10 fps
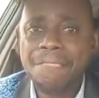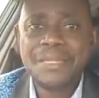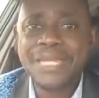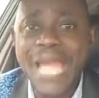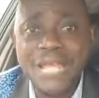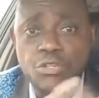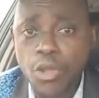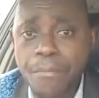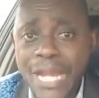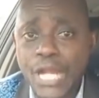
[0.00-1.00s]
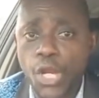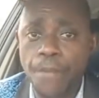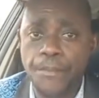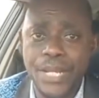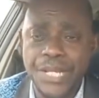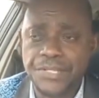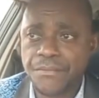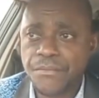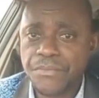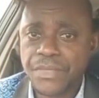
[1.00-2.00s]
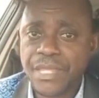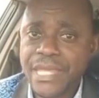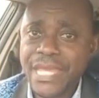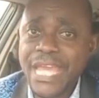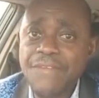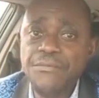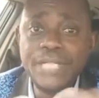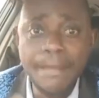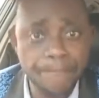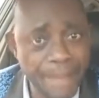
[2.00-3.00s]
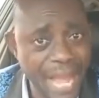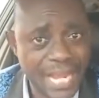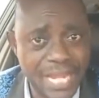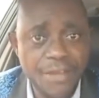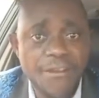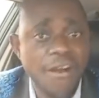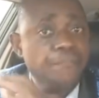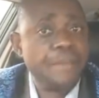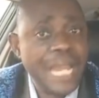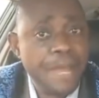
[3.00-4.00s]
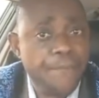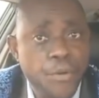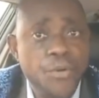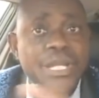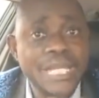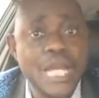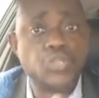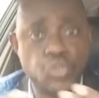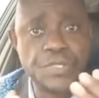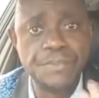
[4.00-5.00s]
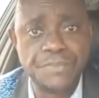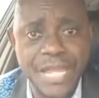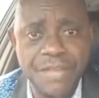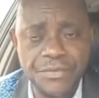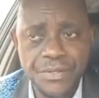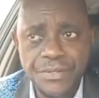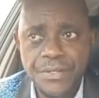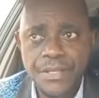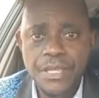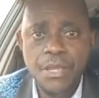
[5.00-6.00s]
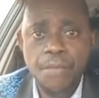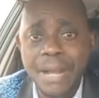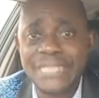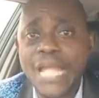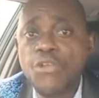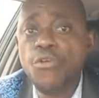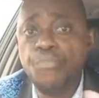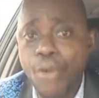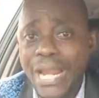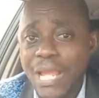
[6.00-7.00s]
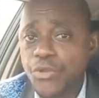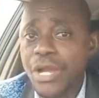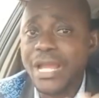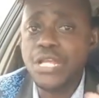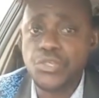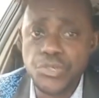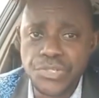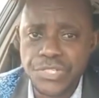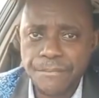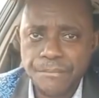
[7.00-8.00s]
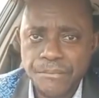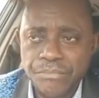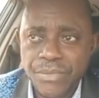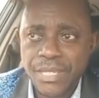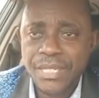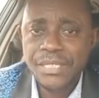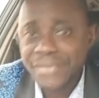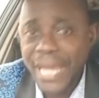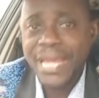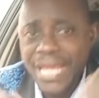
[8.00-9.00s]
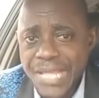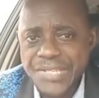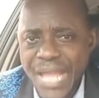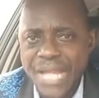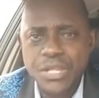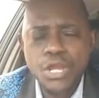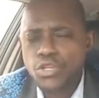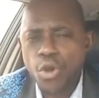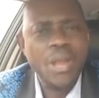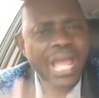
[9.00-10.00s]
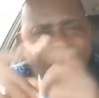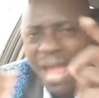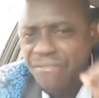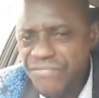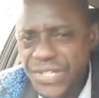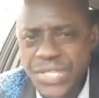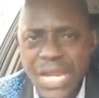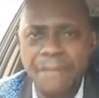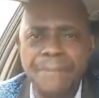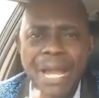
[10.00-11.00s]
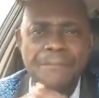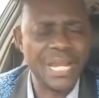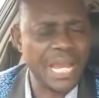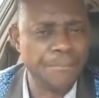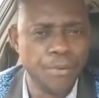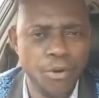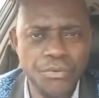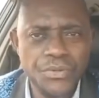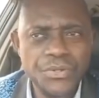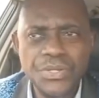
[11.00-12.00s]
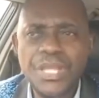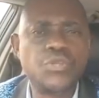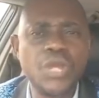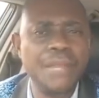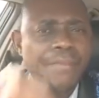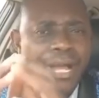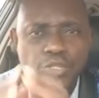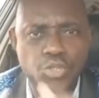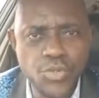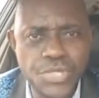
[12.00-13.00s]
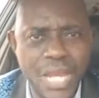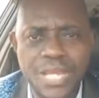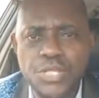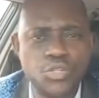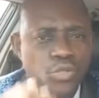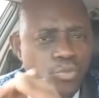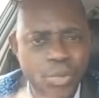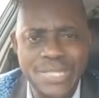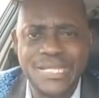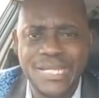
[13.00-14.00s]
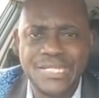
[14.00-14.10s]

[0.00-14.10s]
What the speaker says: gets so many components. Even the back of pineapple, now juice himself. By the time you boil it, you don't get juice. The inside, so everything about pineapple is all about juice and is not wasted.